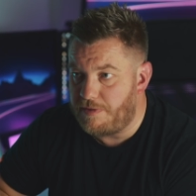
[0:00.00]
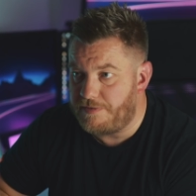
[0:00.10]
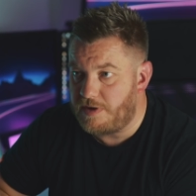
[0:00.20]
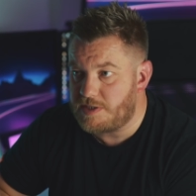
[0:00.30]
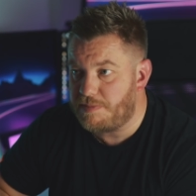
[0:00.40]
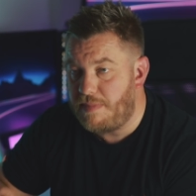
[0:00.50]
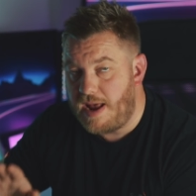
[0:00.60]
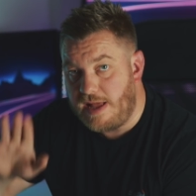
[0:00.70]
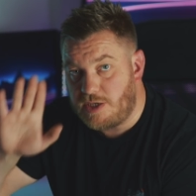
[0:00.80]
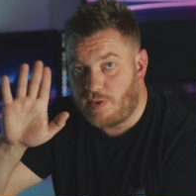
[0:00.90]
prefer to
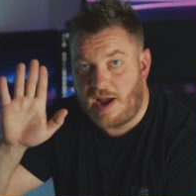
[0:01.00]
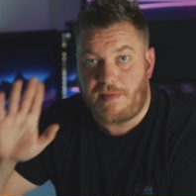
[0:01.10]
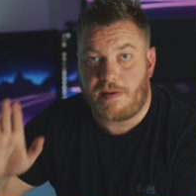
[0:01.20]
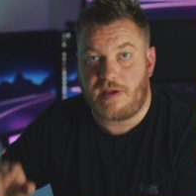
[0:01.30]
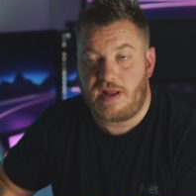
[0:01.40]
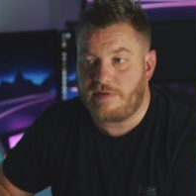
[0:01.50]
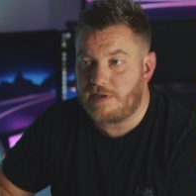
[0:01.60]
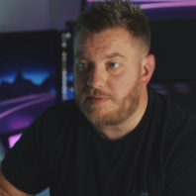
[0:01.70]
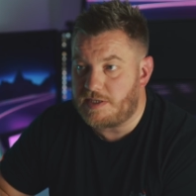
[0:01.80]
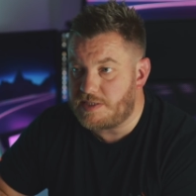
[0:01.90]
manage where my media
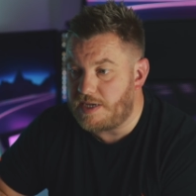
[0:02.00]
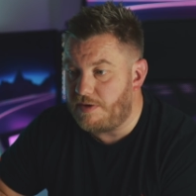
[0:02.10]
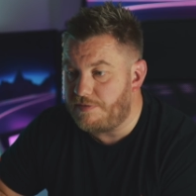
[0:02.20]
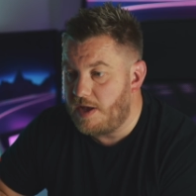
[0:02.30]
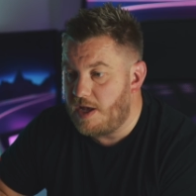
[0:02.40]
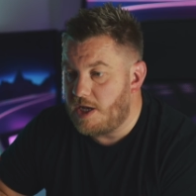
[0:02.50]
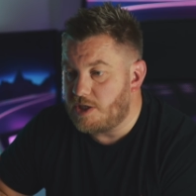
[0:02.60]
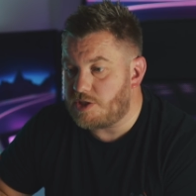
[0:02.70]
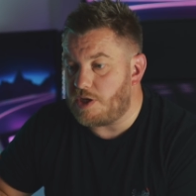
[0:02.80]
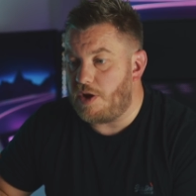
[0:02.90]
is myself.
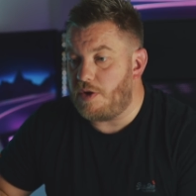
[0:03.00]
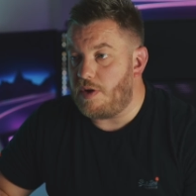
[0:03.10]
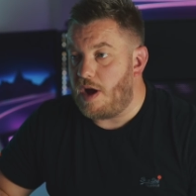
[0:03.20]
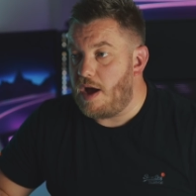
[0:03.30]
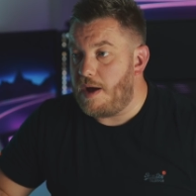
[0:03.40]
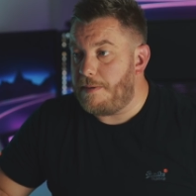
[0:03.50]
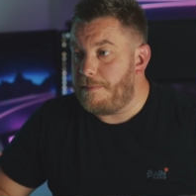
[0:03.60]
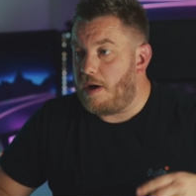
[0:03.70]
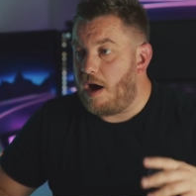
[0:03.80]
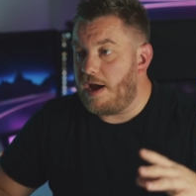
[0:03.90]
So
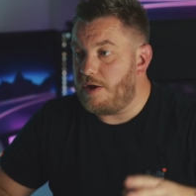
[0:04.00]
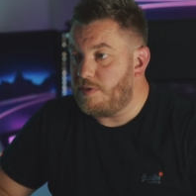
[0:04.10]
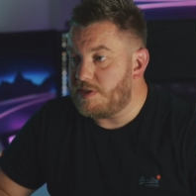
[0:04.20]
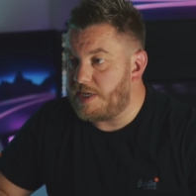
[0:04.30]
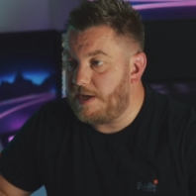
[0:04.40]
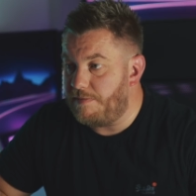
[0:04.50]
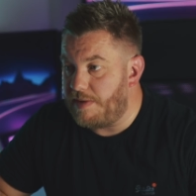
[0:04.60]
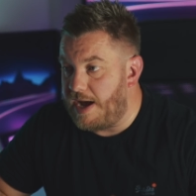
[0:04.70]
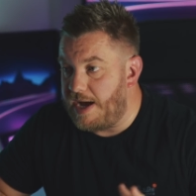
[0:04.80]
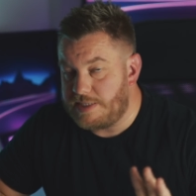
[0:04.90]
um, I always keep
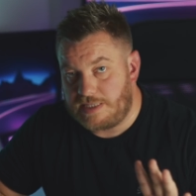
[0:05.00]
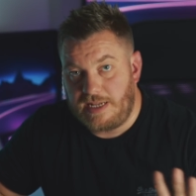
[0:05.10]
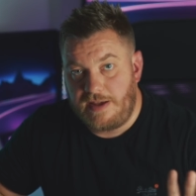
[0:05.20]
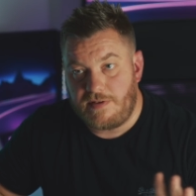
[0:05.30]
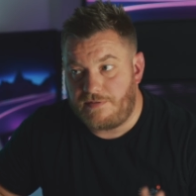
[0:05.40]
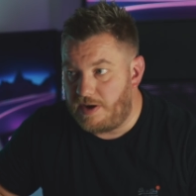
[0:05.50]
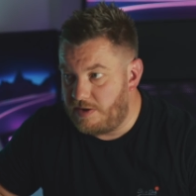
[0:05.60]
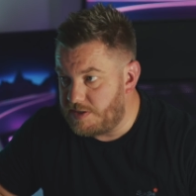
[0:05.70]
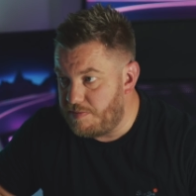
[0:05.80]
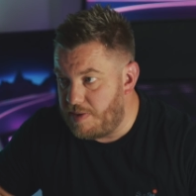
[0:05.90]
that as leave the
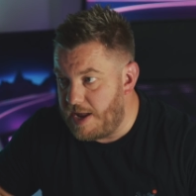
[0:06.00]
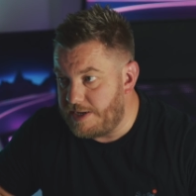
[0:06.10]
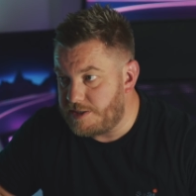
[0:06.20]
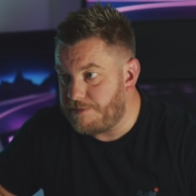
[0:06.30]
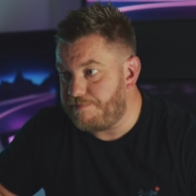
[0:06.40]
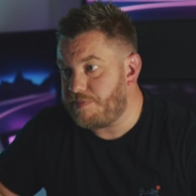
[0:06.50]
files in place.